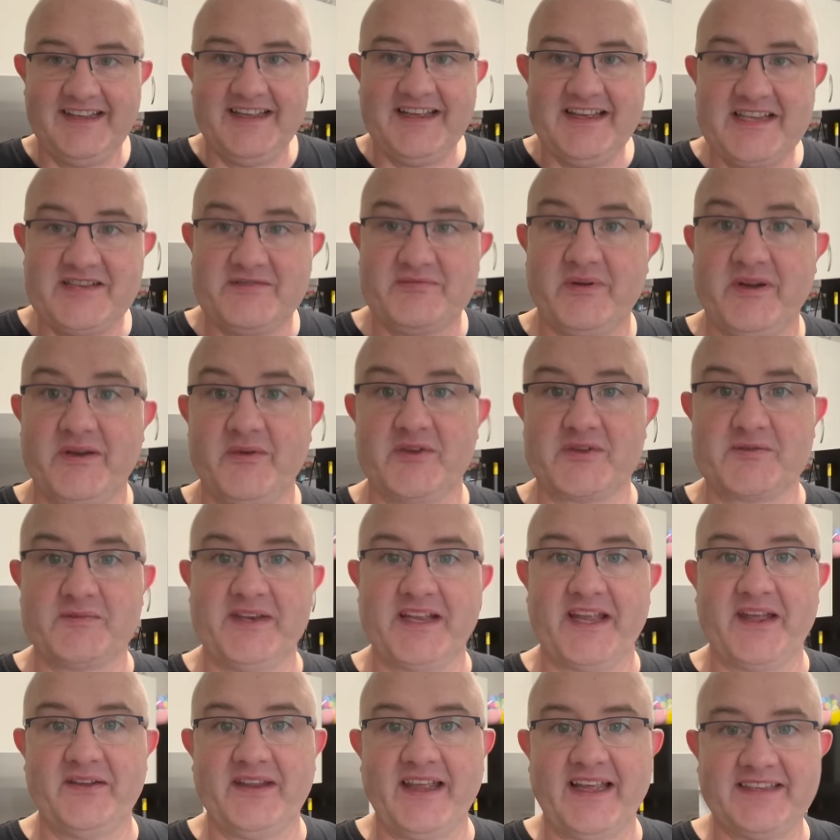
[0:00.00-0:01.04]
She probably wants me
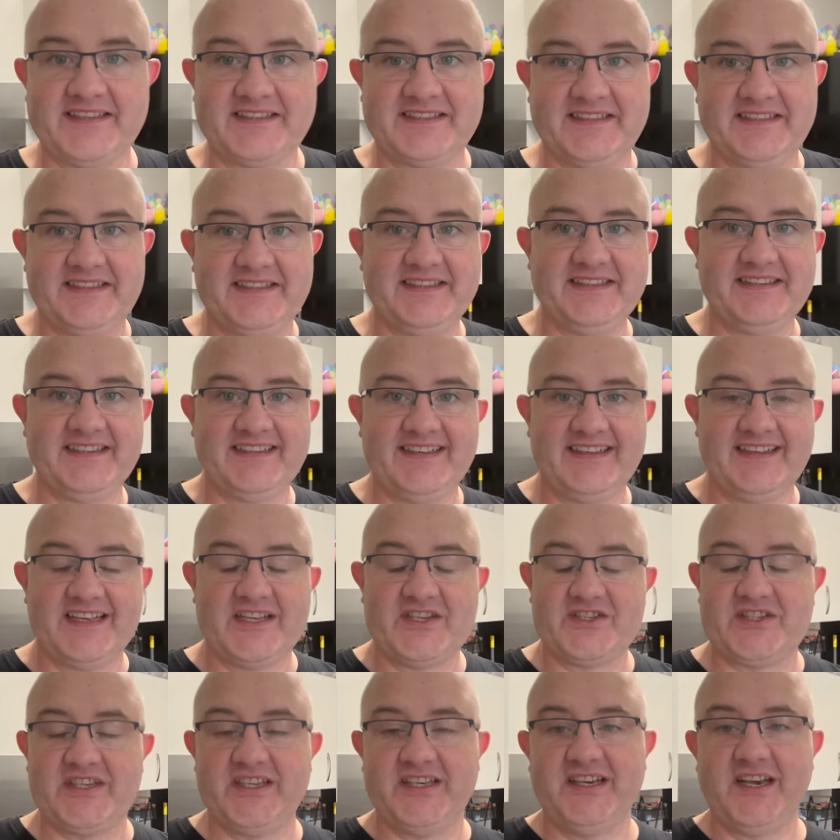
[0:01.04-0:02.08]
to go dancing.
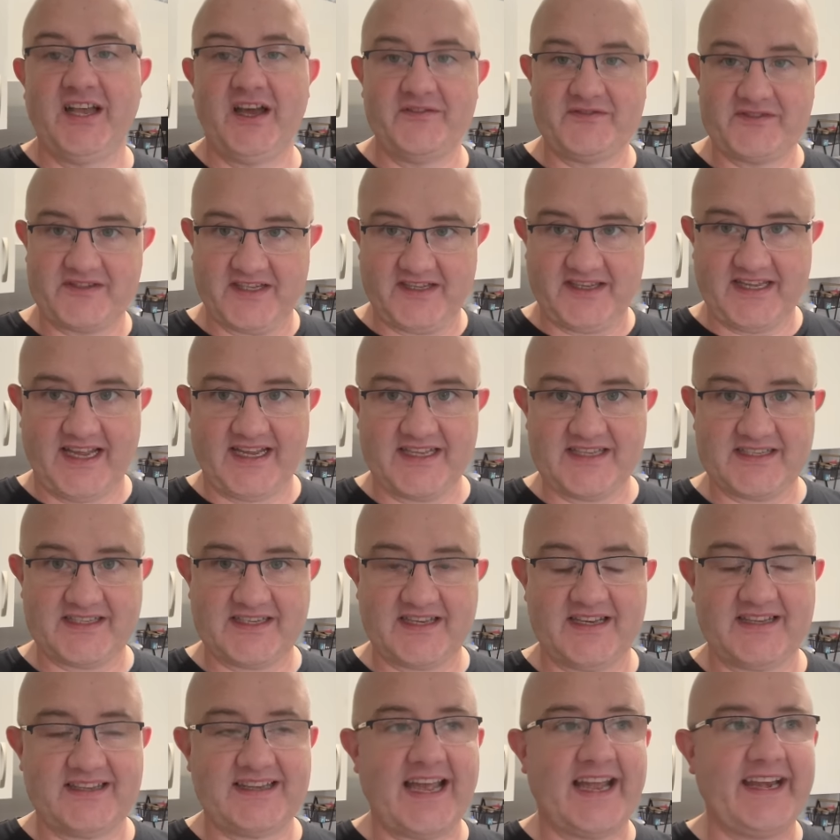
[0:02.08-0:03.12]
She loves the dance.
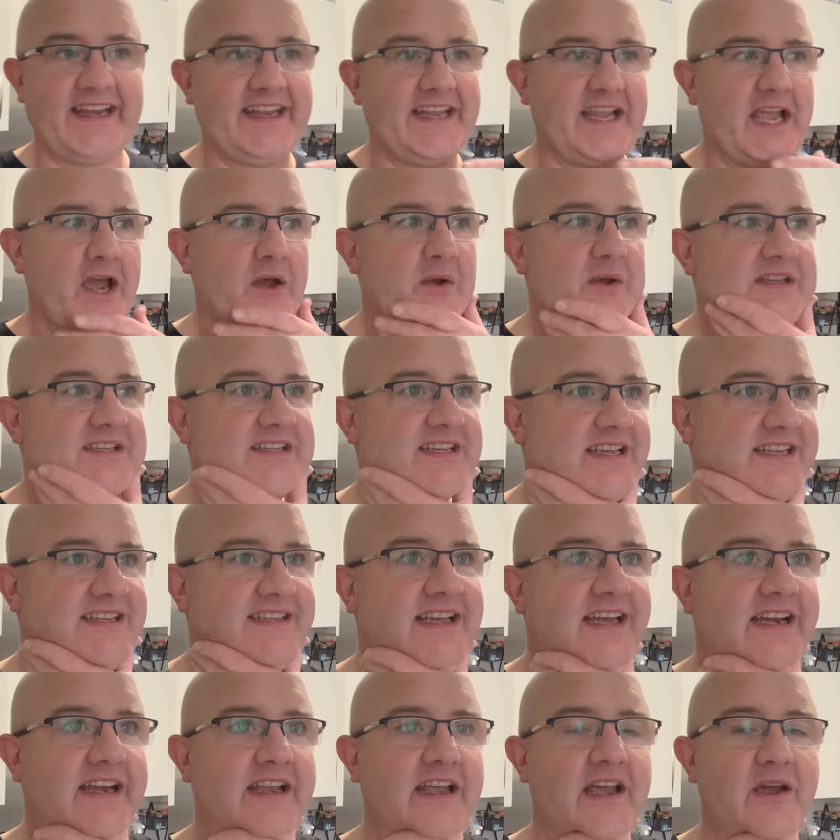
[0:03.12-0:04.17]
Danny Go, is it?
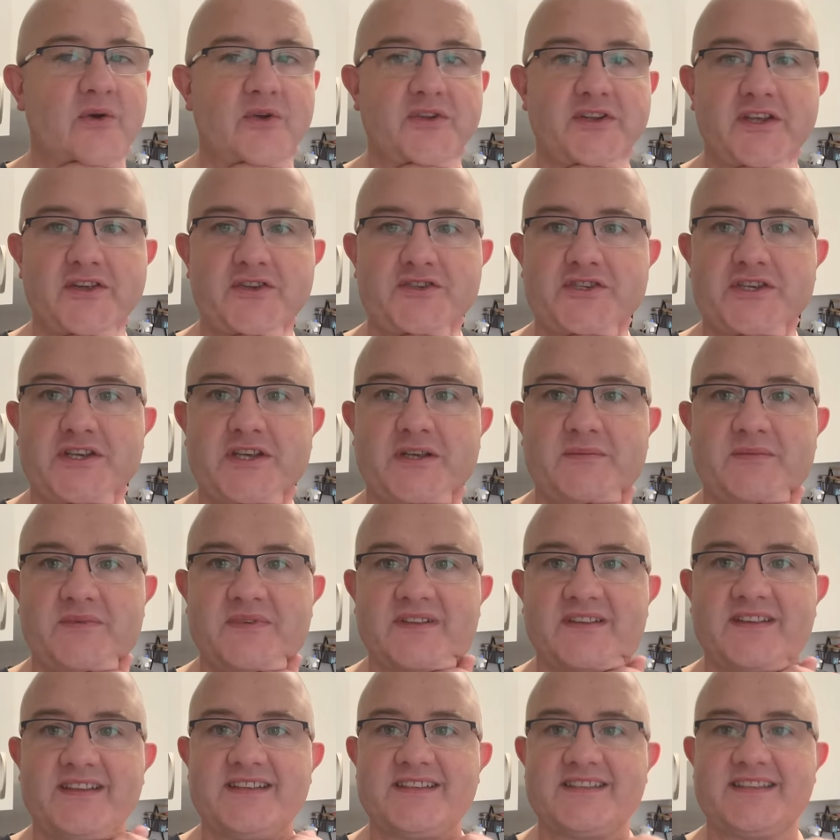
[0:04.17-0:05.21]
Danny Go on YouTube.
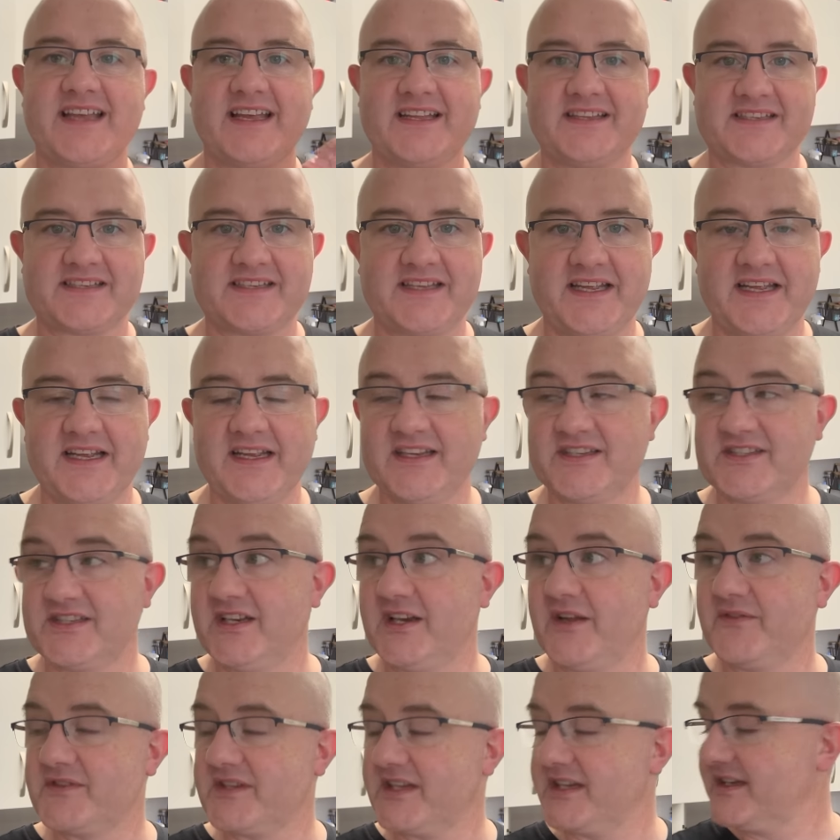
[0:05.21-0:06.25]
This dance thing. She
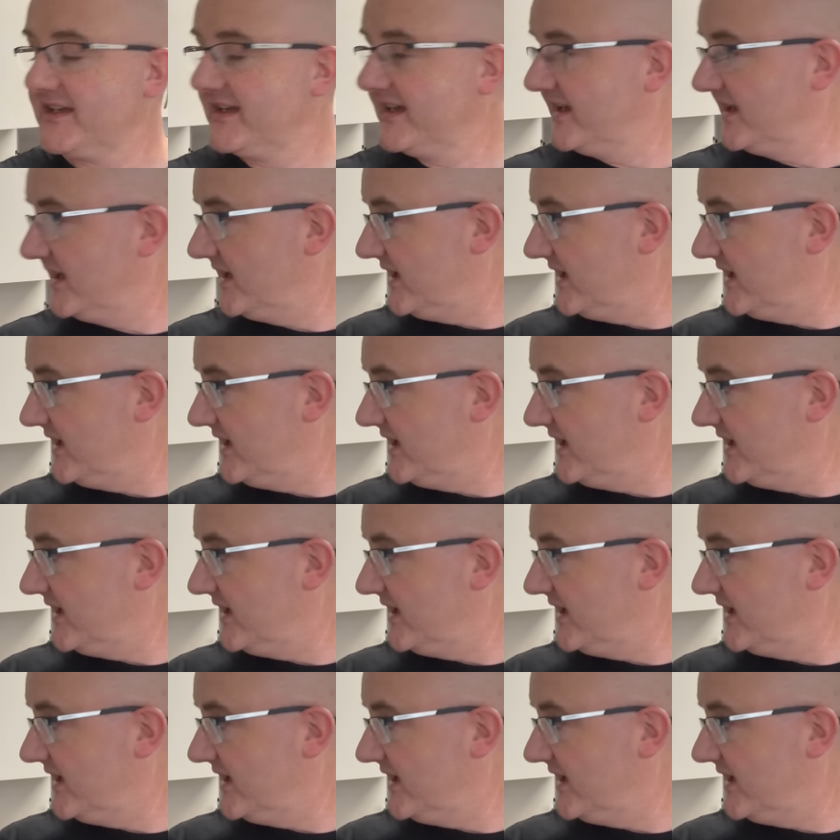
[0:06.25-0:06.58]
loves it.